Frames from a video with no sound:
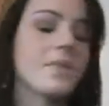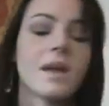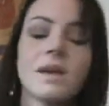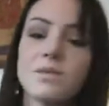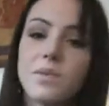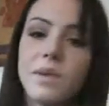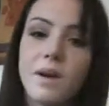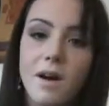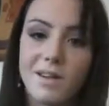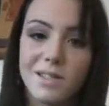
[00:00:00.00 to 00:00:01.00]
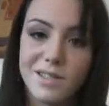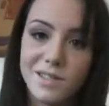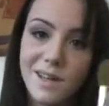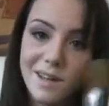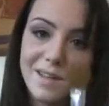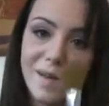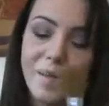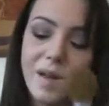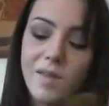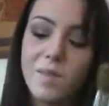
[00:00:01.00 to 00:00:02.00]
it's really hard to just get a little
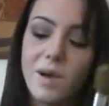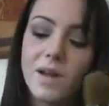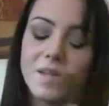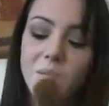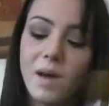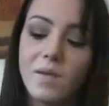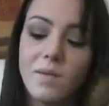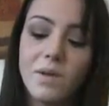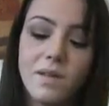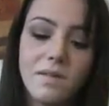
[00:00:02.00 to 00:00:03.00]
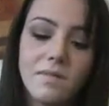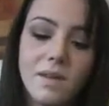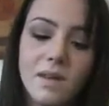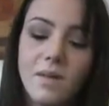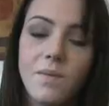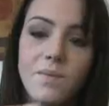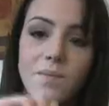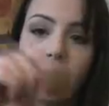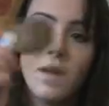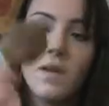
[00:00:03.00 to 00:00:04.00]
bit on the brush, but with, you know,
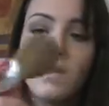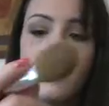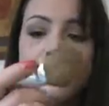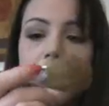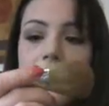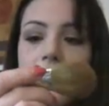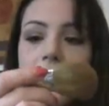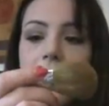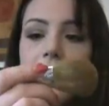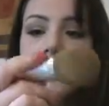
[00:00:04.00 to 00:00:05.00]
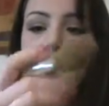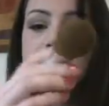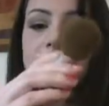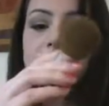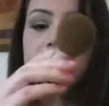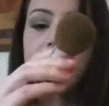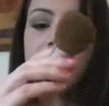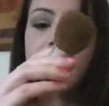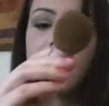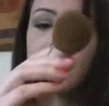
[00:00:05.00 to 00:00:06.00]
using the, it's just a little
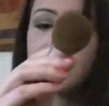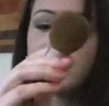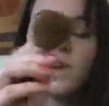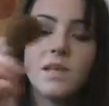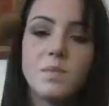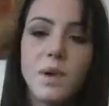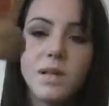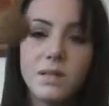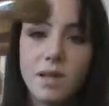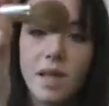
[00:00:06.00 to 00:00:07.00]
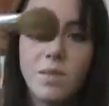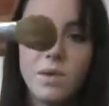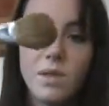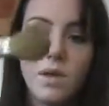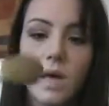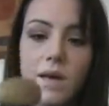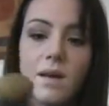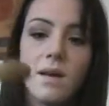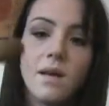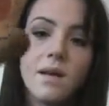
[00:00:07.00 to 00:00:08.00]
Flawless Face brush that came with the kit,
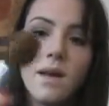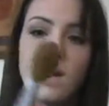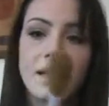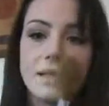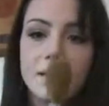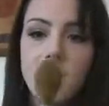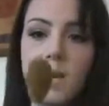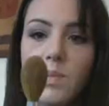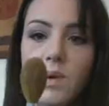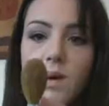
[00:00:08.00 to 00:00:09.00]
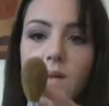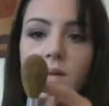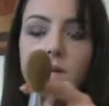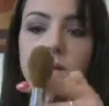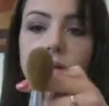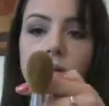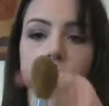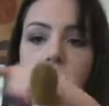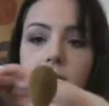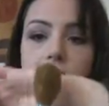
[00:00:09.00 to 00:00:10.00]
and it's tapered,
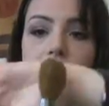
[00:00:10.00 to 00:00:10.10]
as you can